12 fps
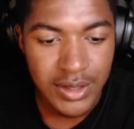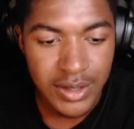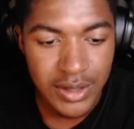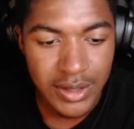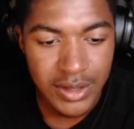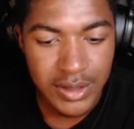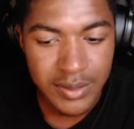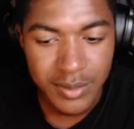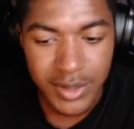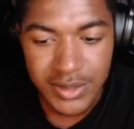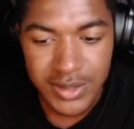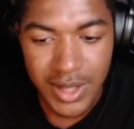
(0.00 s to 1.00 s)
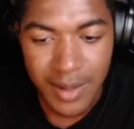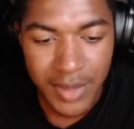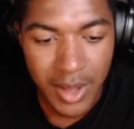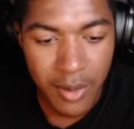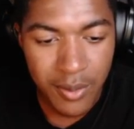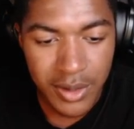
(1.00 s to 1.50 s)
Uh-huh, better stop
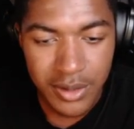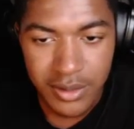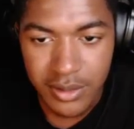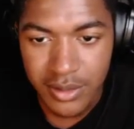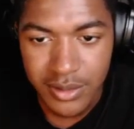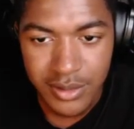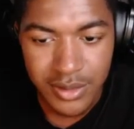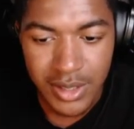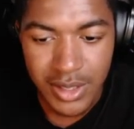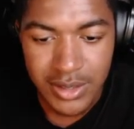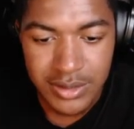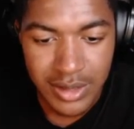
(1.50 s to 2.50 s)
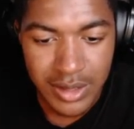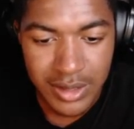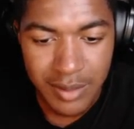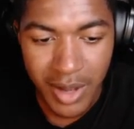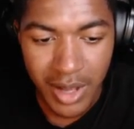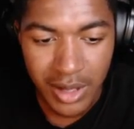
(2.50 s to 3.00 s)
that work. I'm getting sand
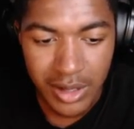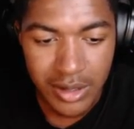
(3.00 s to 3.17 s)
in my...